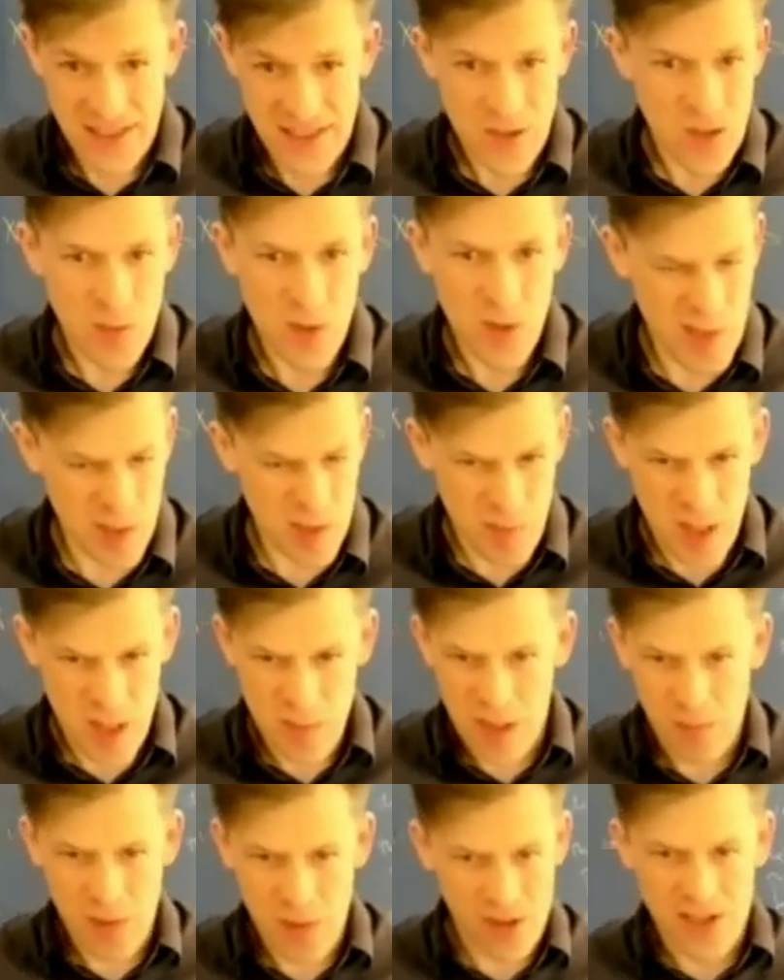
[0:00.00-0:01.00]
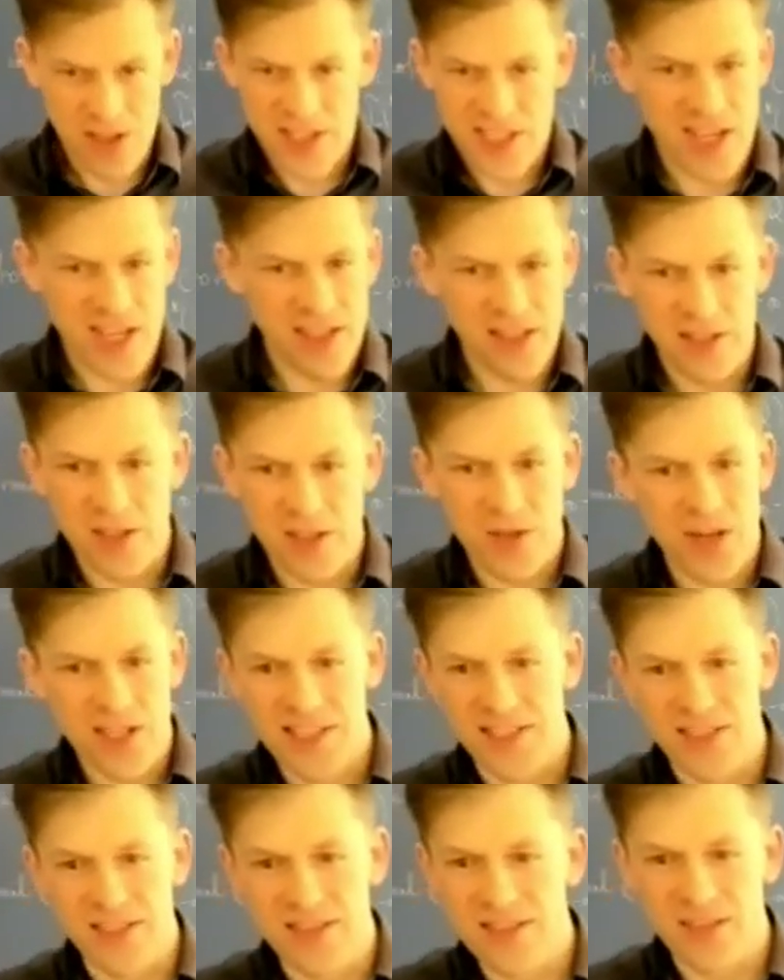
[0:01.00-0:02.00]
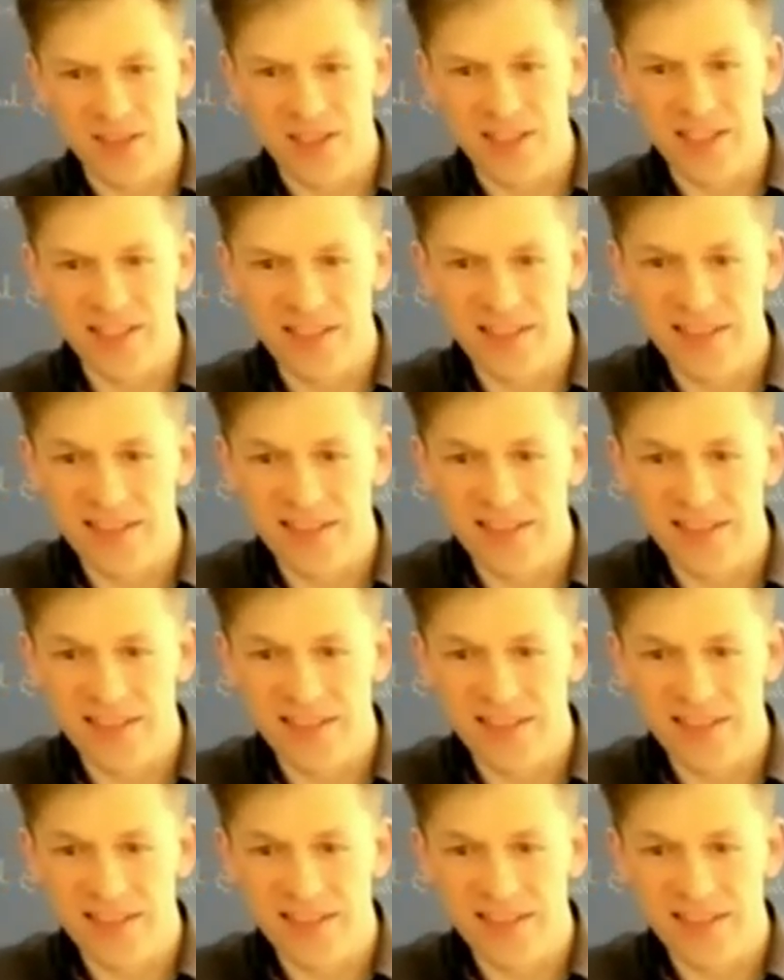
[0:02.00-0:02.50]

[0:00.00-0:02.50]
So well, maybe I'm not understanding your question. Sorry.